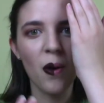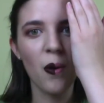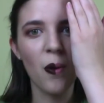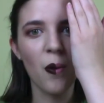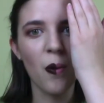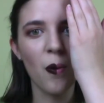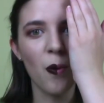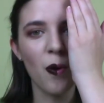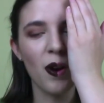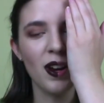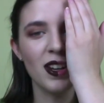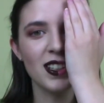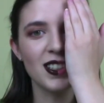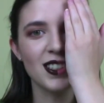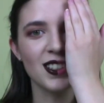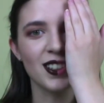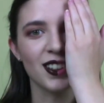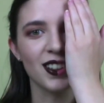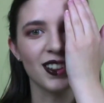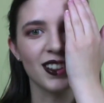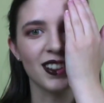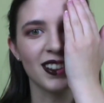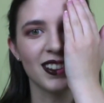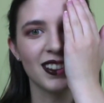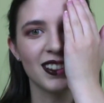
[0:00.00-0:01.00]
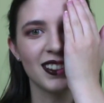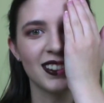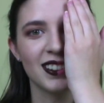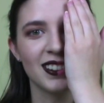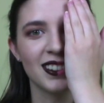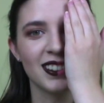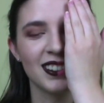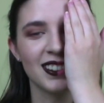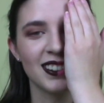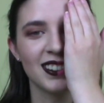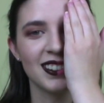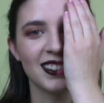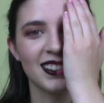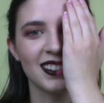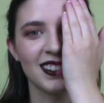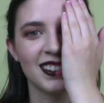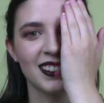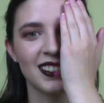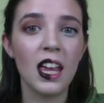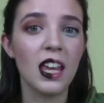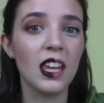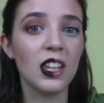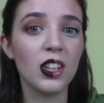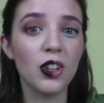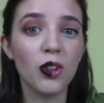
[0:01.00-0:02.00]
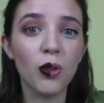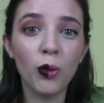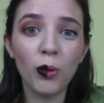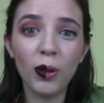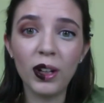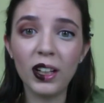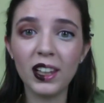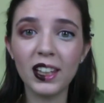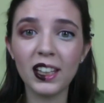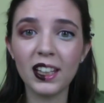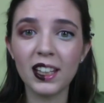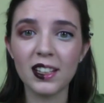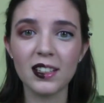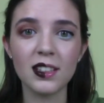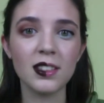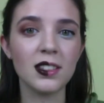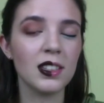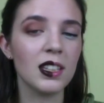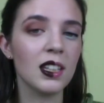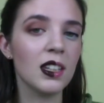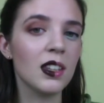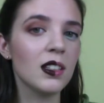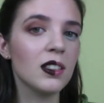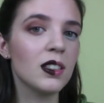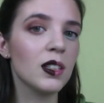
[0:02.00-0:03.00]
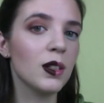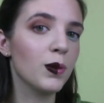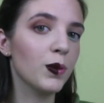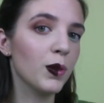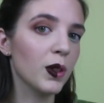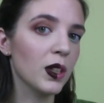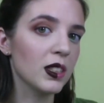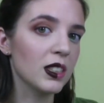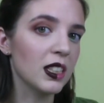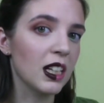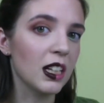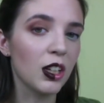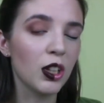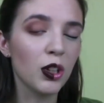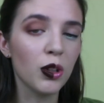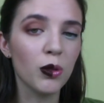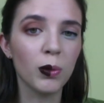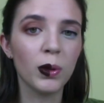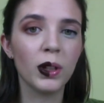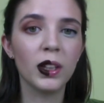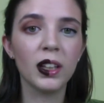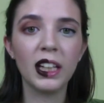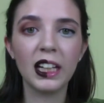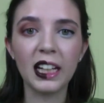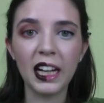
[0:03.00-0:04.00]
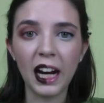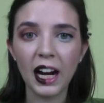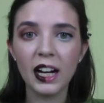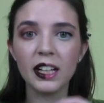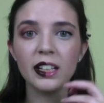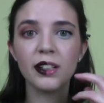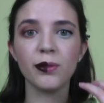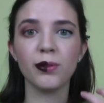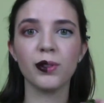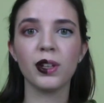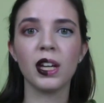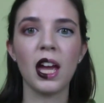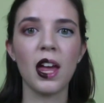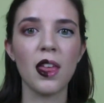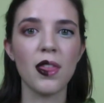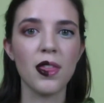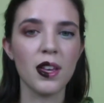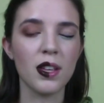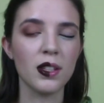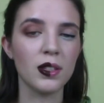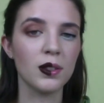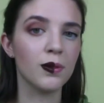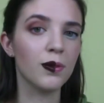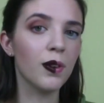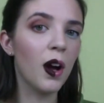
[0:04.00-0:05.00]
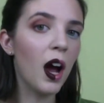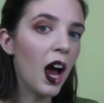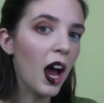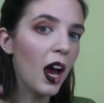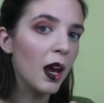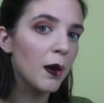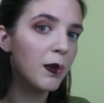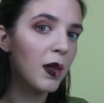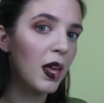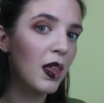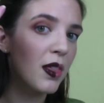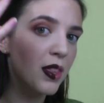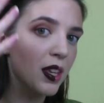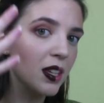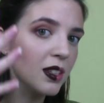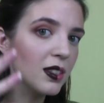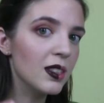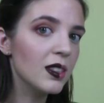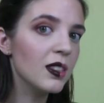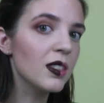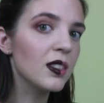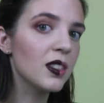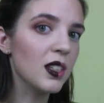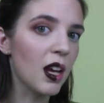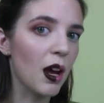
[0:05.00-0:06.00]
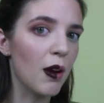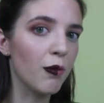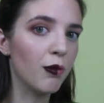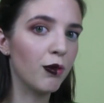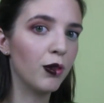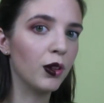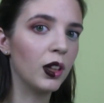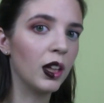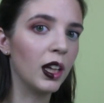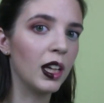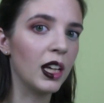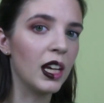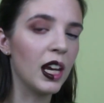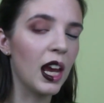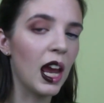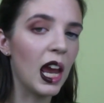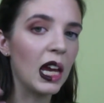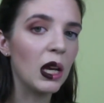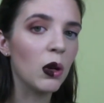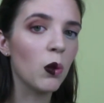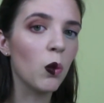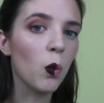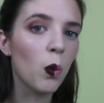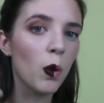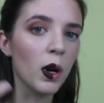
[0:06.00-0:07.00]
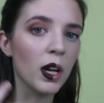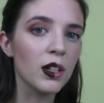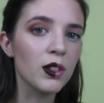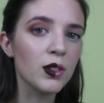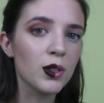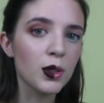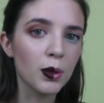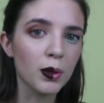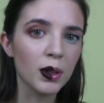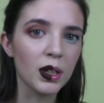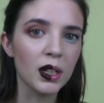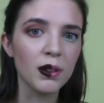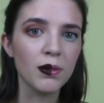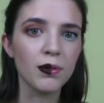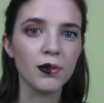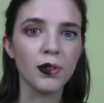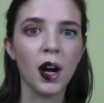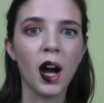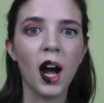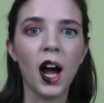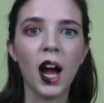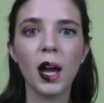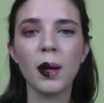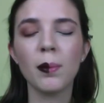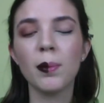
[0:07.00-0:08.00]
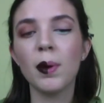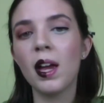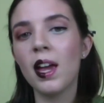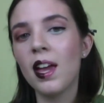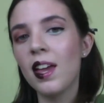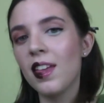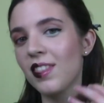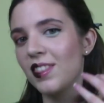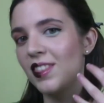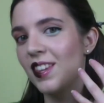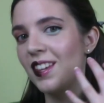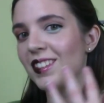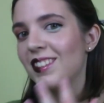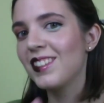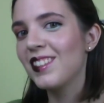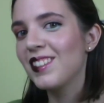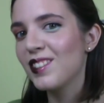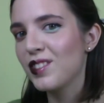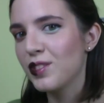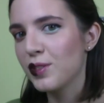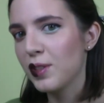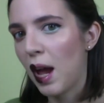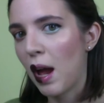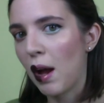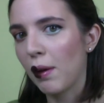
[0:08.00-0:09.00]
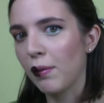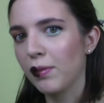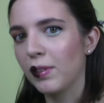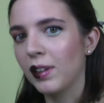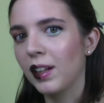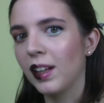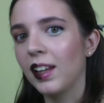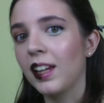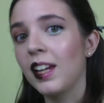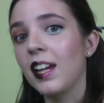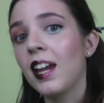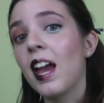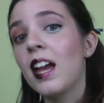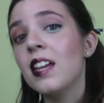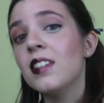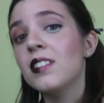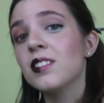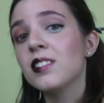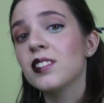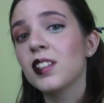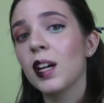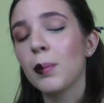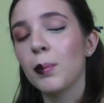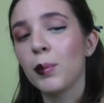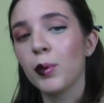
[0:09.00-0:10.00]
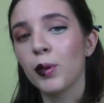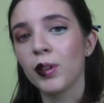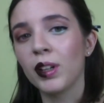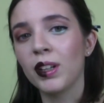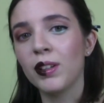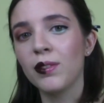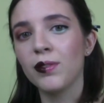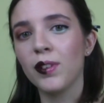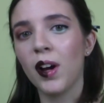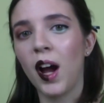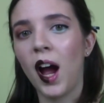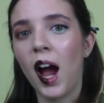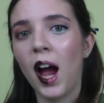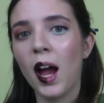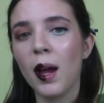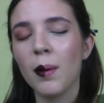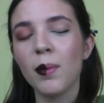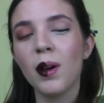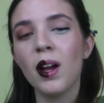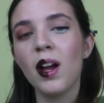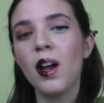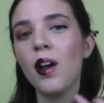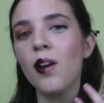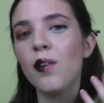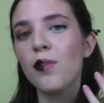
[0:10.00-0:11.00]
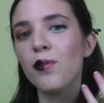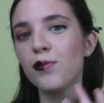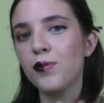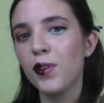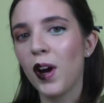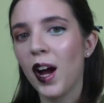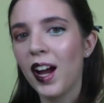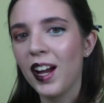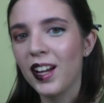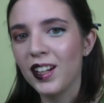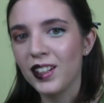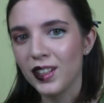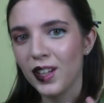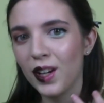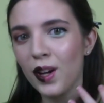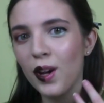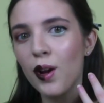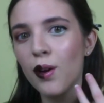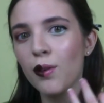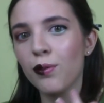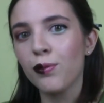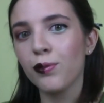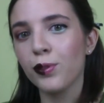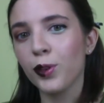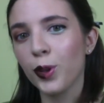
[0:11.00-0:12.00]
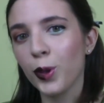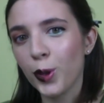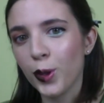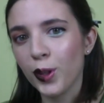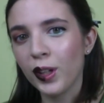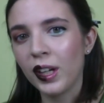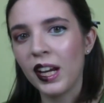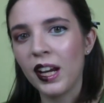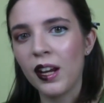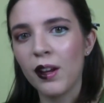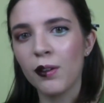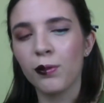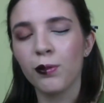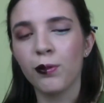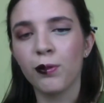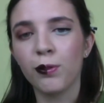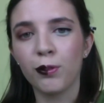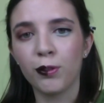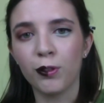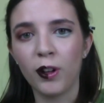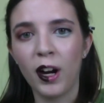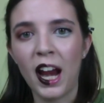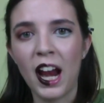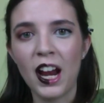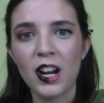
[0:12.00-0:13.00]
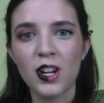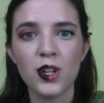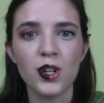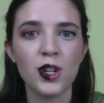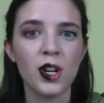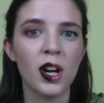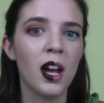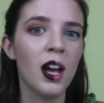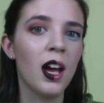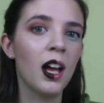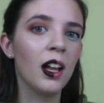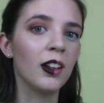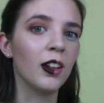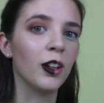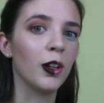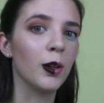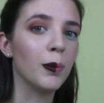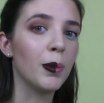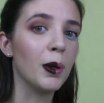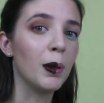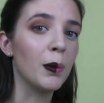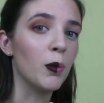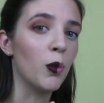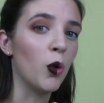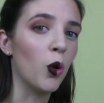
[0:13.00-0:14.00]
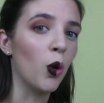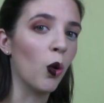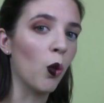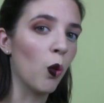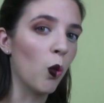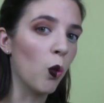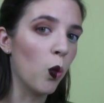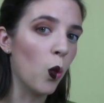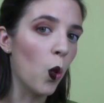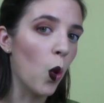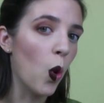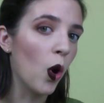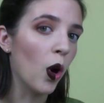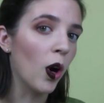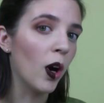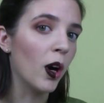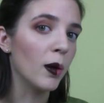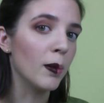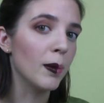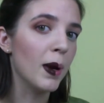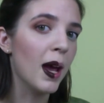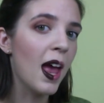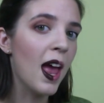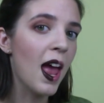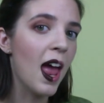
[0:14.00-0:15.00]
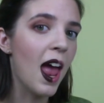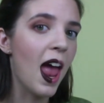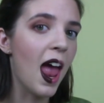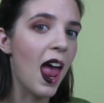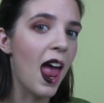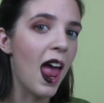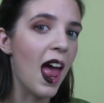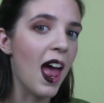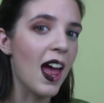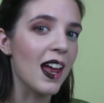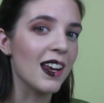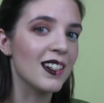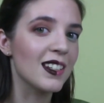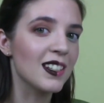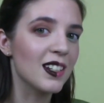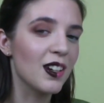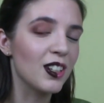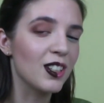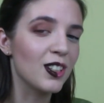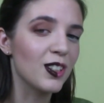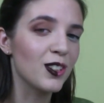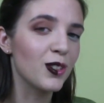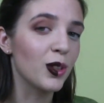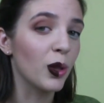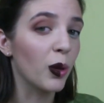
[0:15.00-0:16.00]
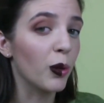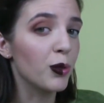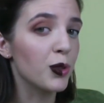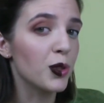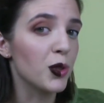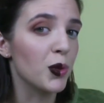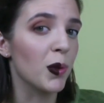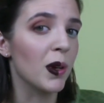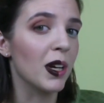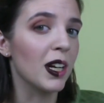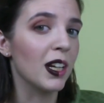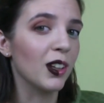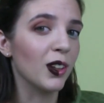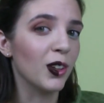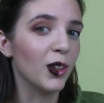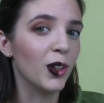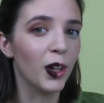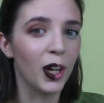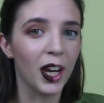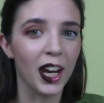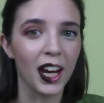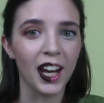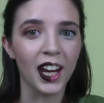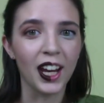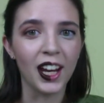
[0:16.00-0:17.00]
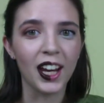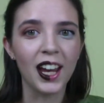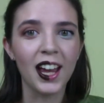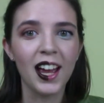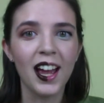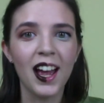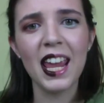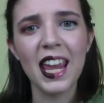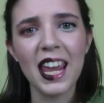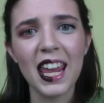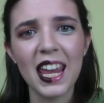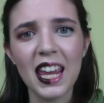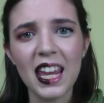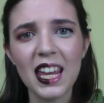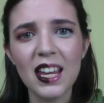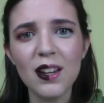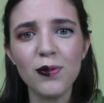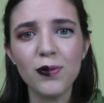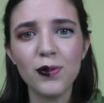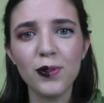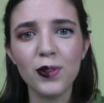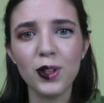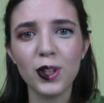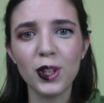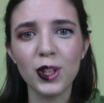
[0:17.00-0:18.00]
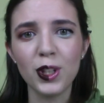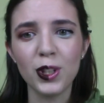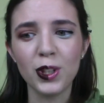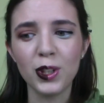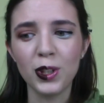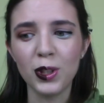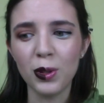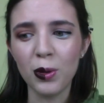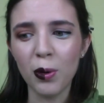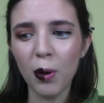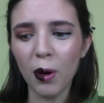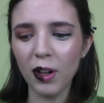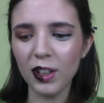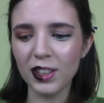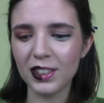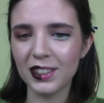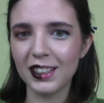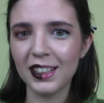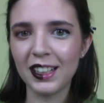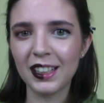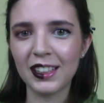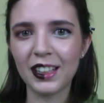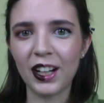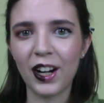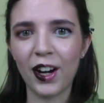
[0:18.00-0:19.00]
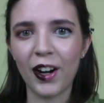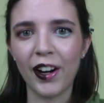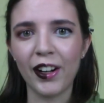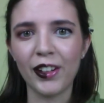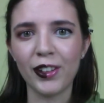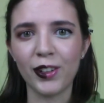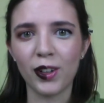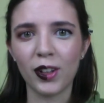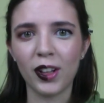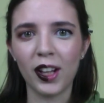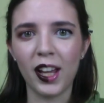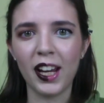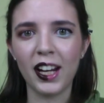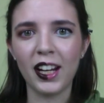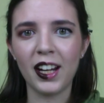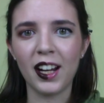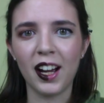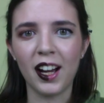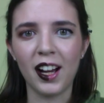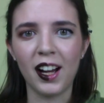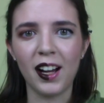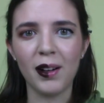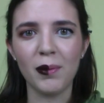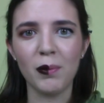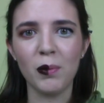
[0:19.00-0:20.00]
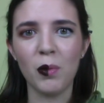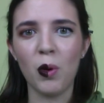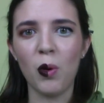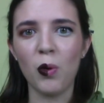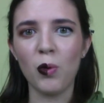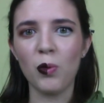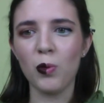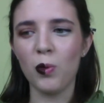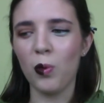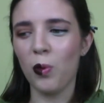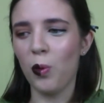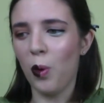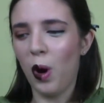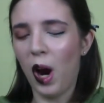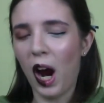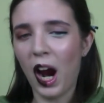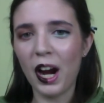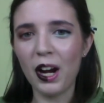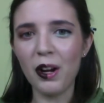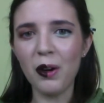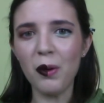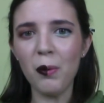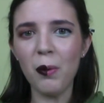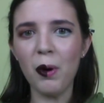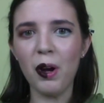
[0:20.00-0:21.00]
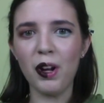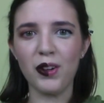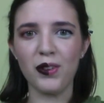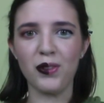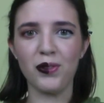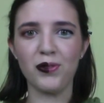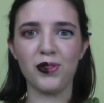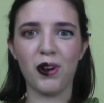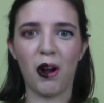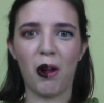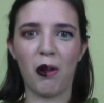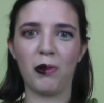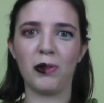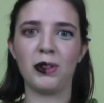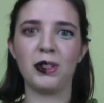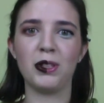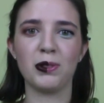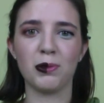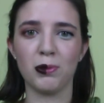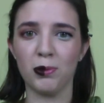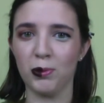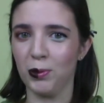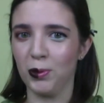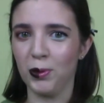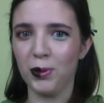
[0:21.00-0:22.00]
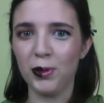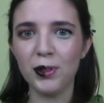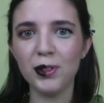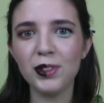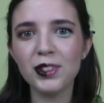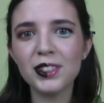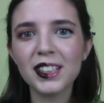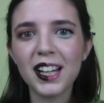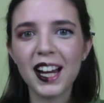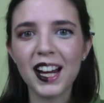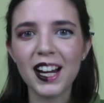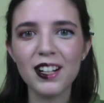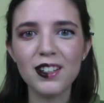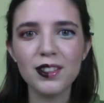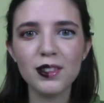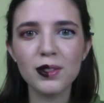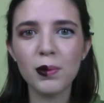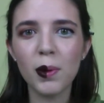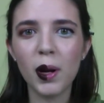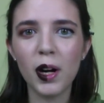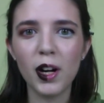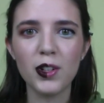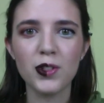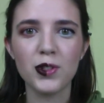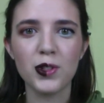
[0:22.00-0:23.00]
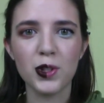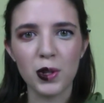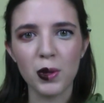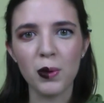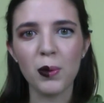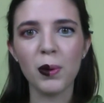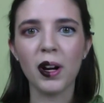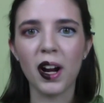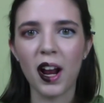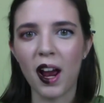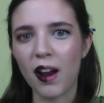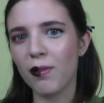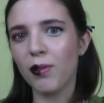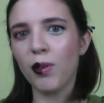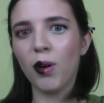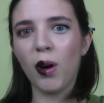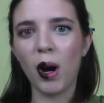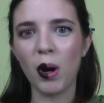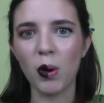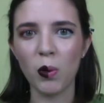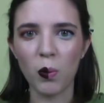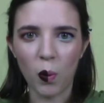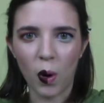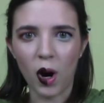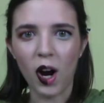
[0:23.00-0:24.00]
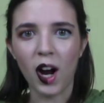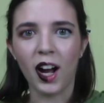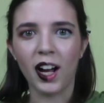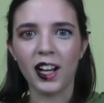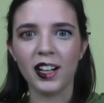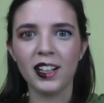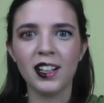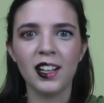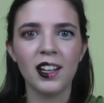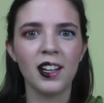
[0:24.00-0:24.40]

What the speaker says: winter. You really can see the difference, and you really kind of get this vibe that this is definitely a wintry vibe. This is definitely a summery vibe. Fun, flirty, fresh, a little bit more warm and sultry looking. If you're sitting there and you're like, I don't want to follow these rules, I just want to do whatever I want.